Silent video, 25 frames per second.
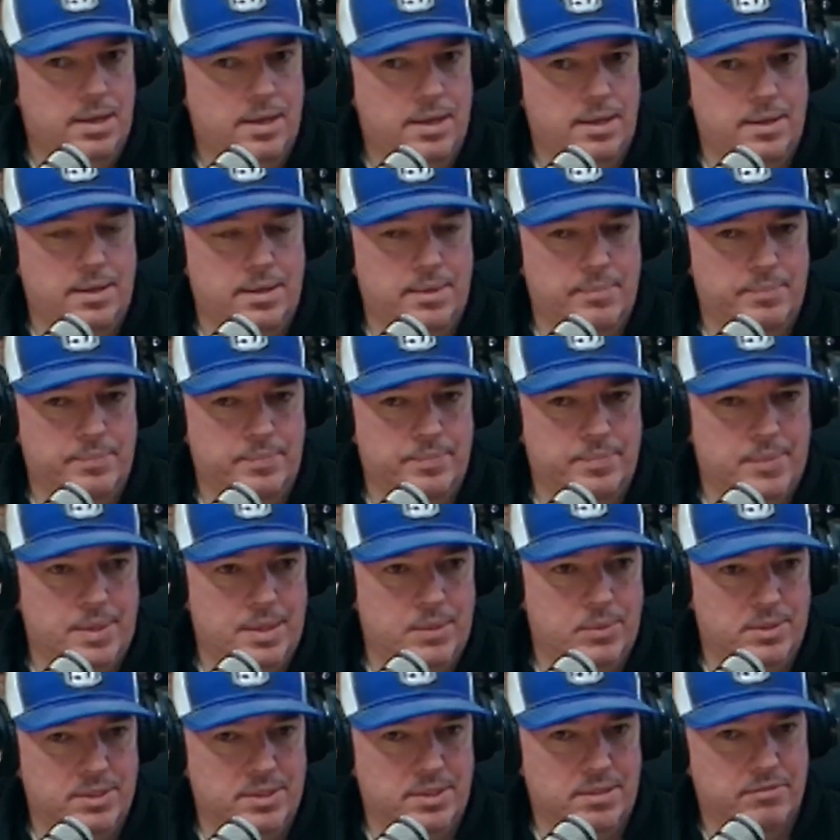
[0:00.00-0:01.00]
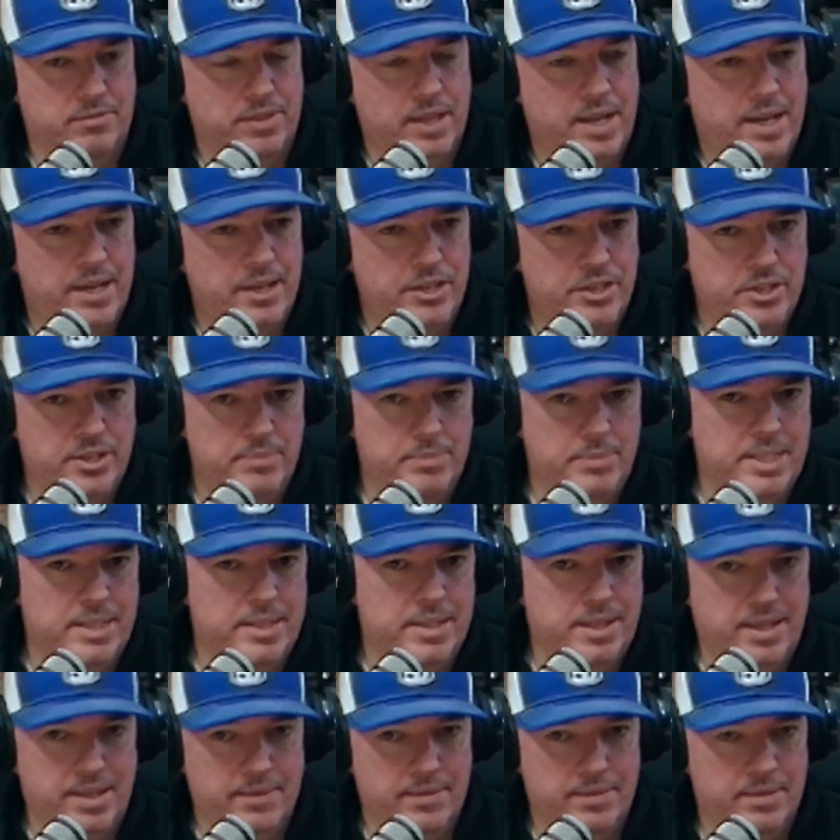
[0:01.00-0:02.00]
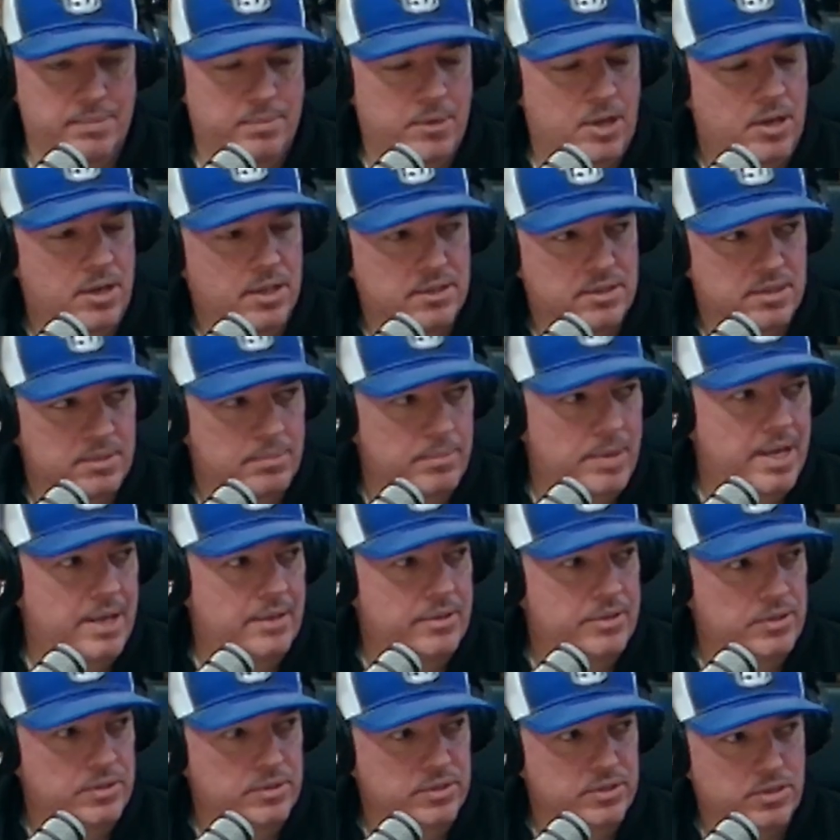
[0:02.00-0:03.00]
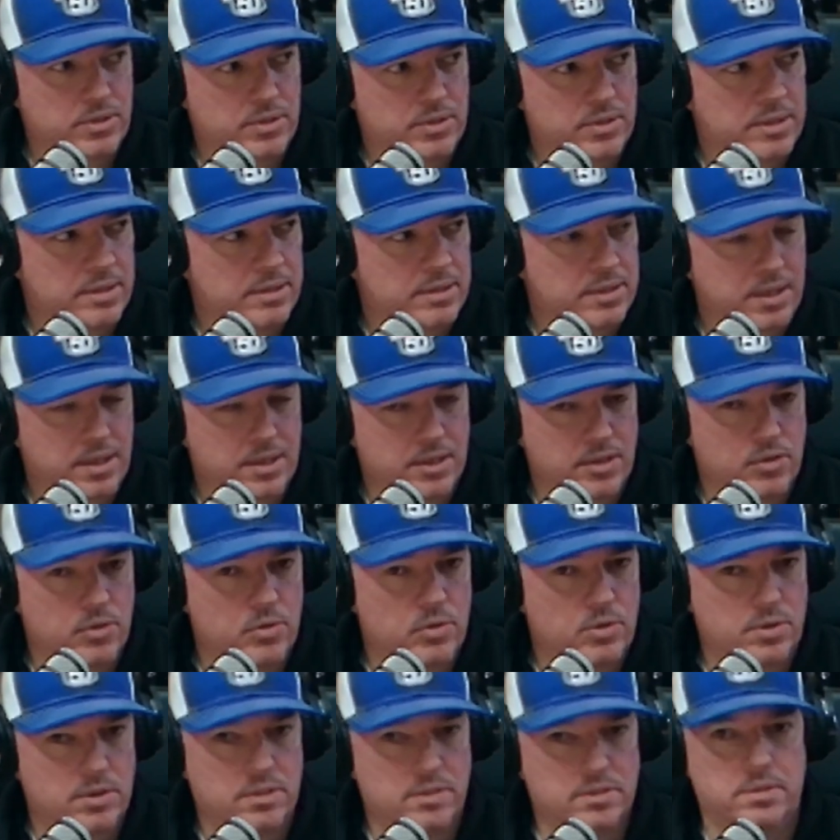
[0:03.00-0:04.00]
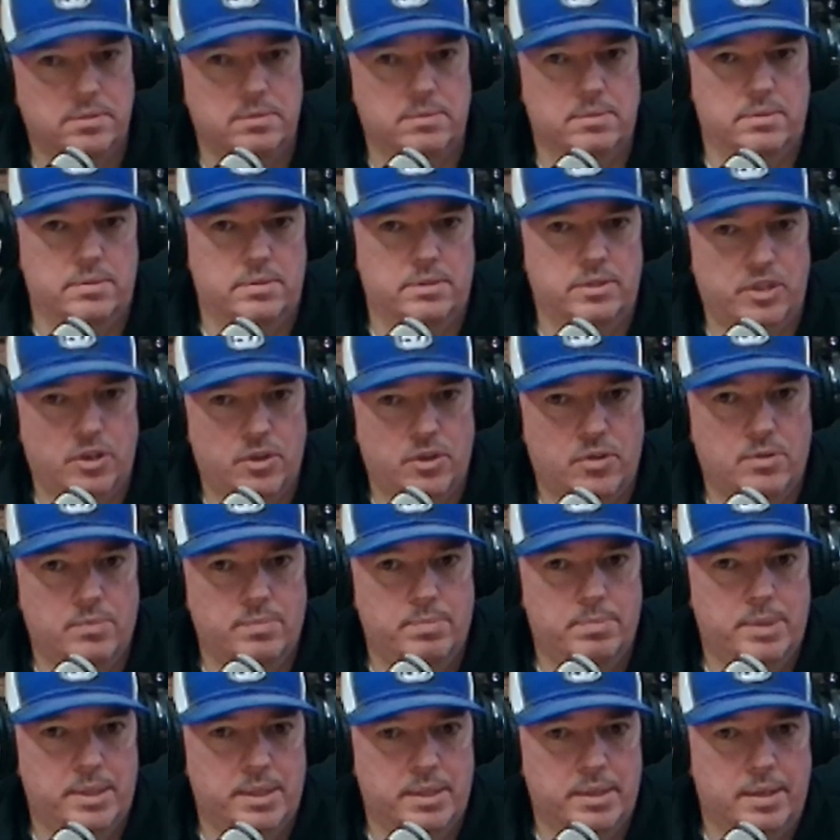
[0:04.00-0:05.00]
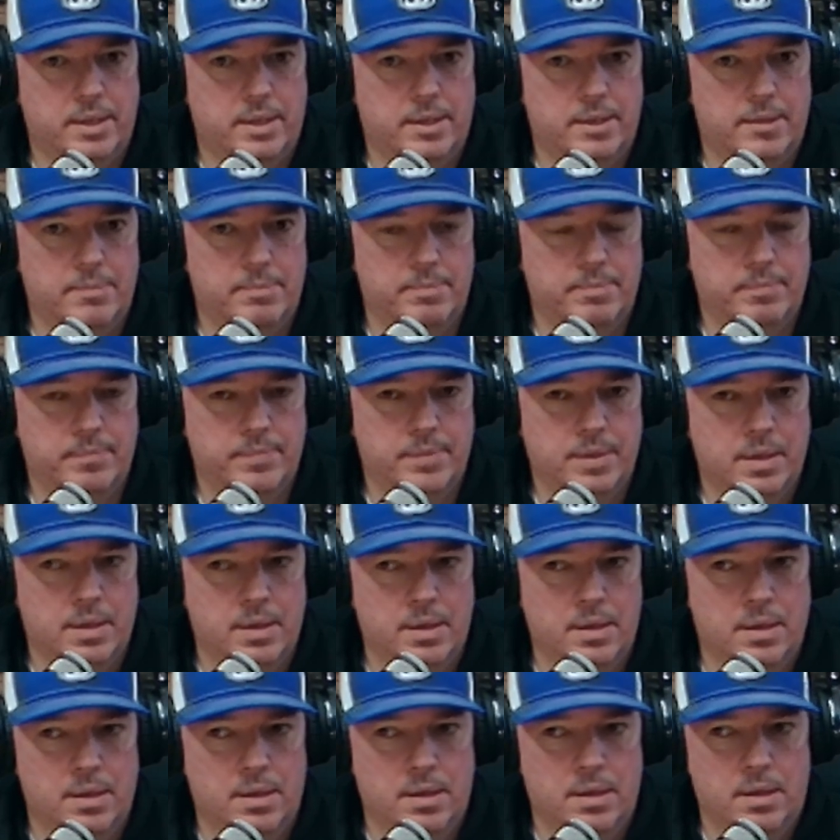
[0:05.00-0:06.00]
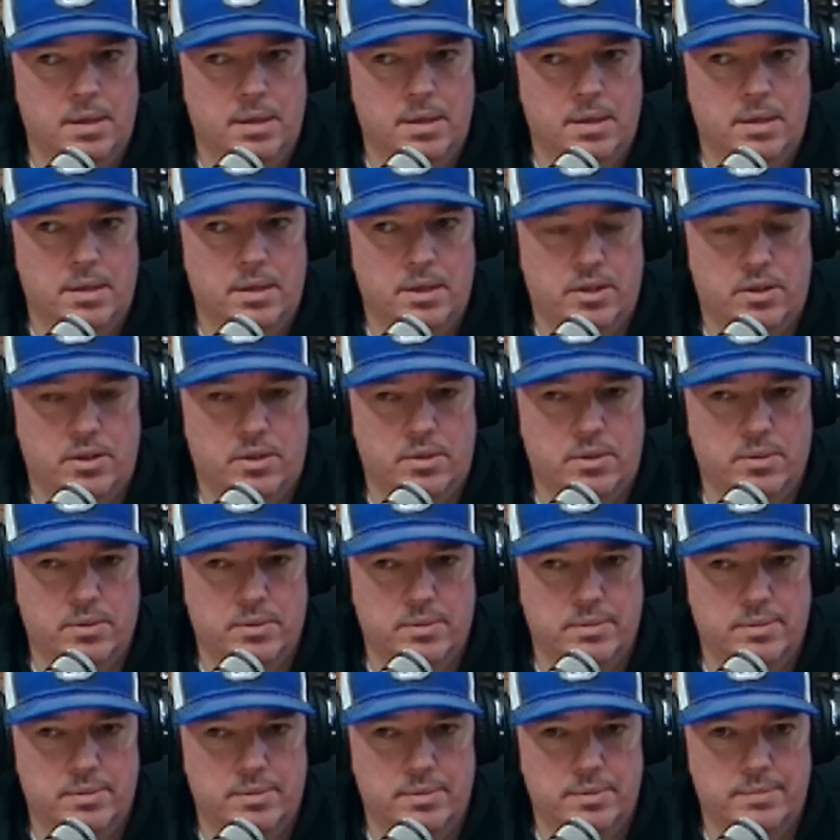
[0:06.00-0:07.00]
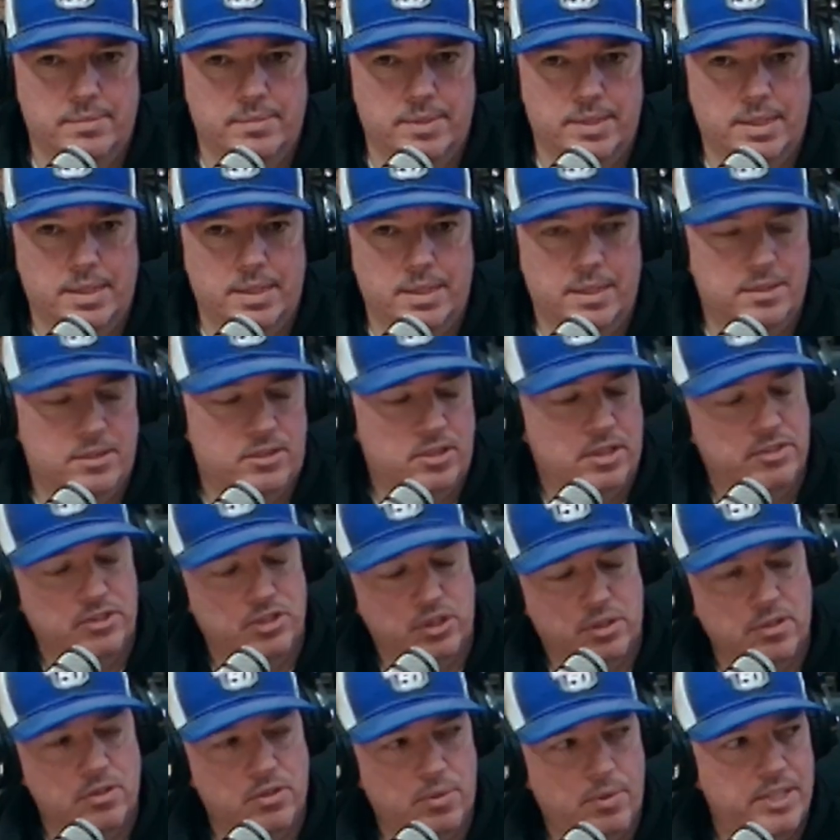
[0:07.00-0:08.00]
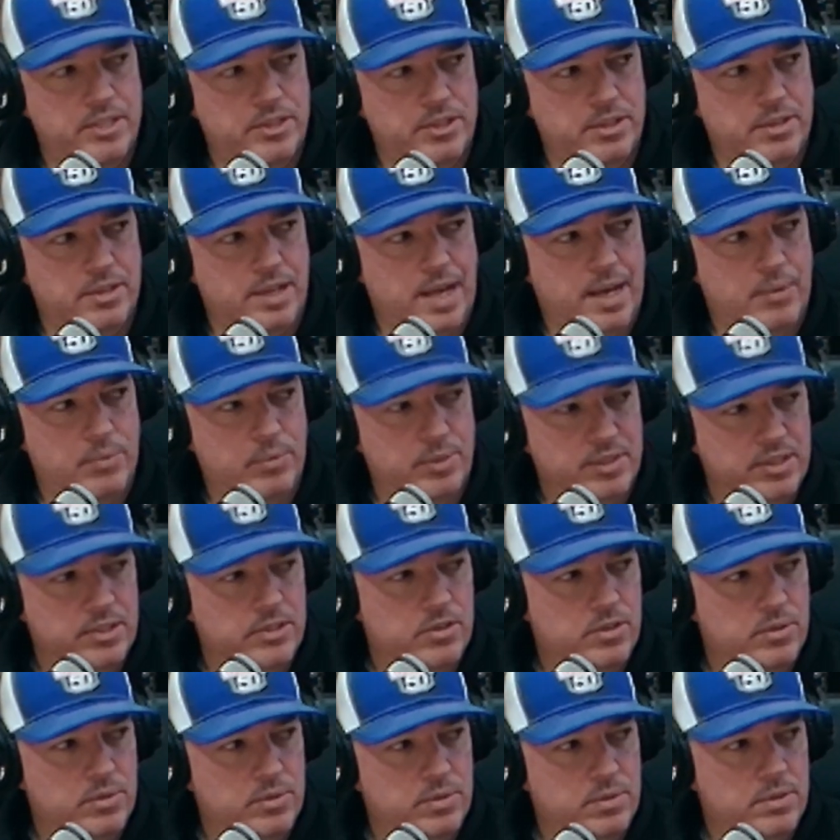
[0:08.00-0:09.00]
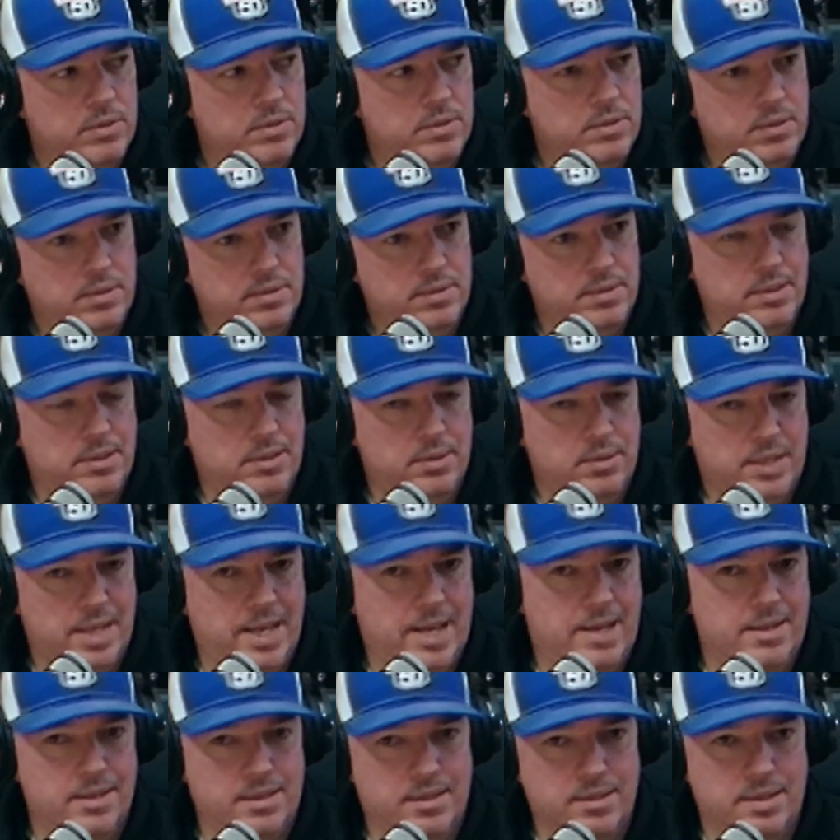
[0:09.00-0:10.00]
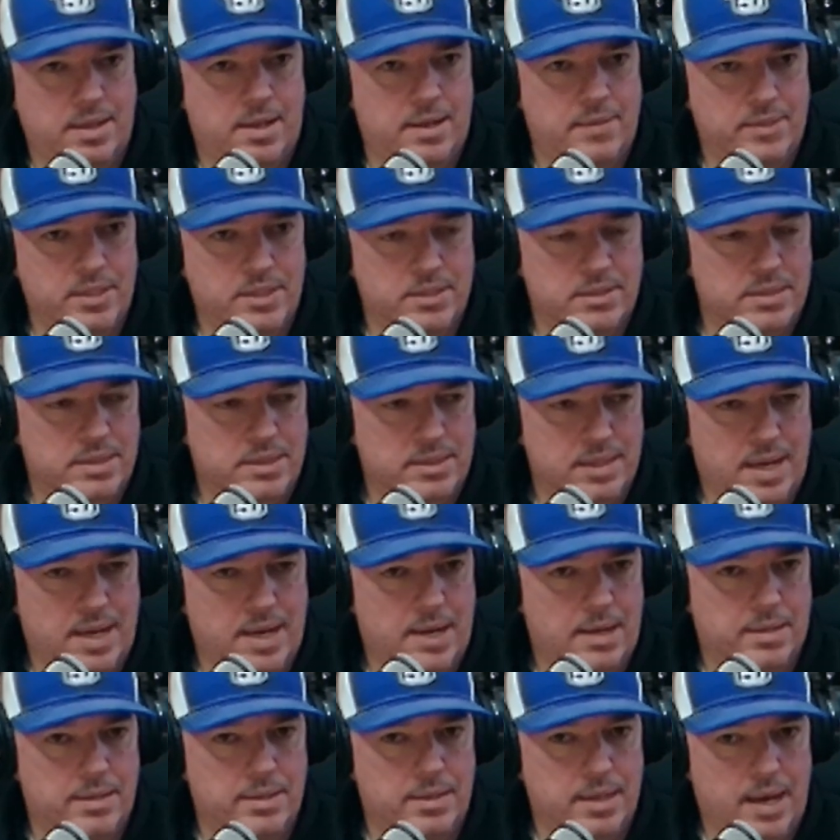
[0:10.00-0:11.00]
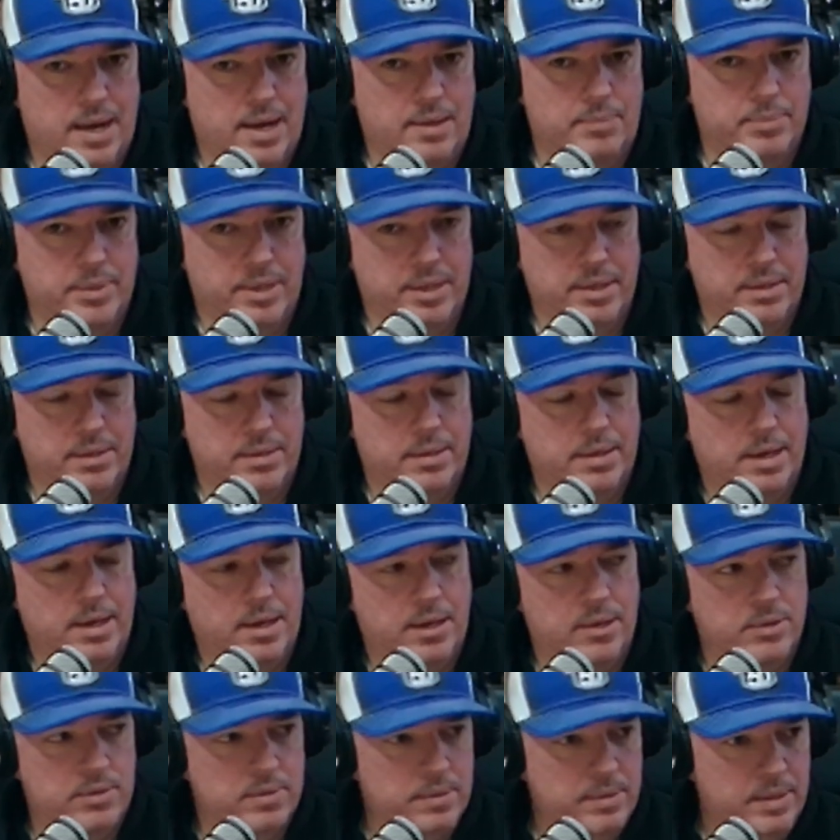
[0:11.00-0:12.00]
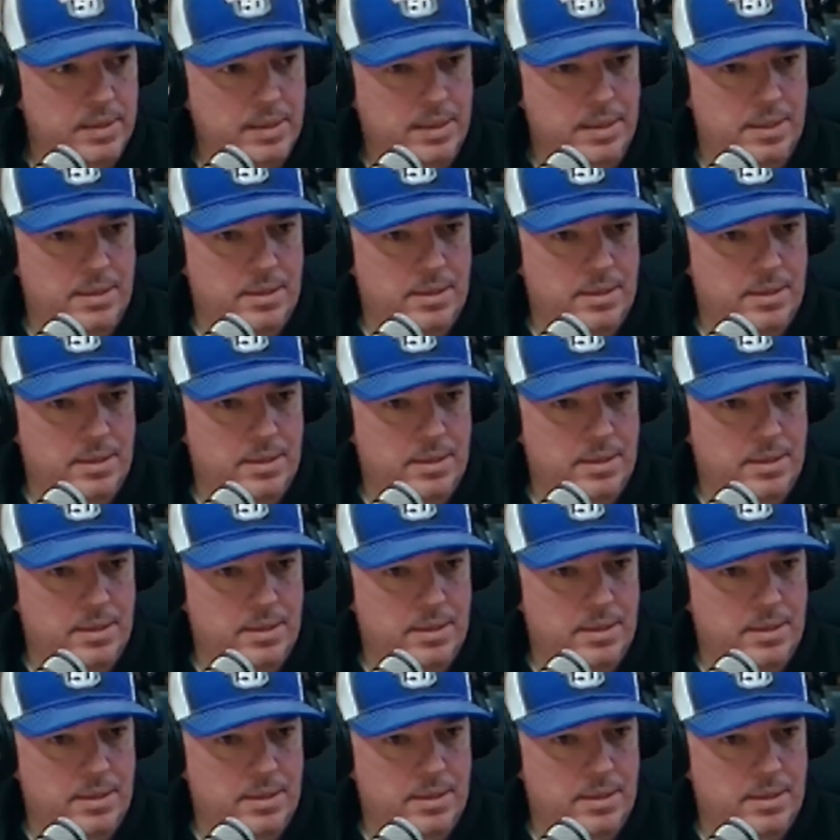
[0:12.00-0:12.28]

Um, was he flashy? McDavid, Austin Matthews scoring a ton of goals? No, but um, you know, it, it's a good question. I really don't. You know, Canada obviously is a hockey hotbed now.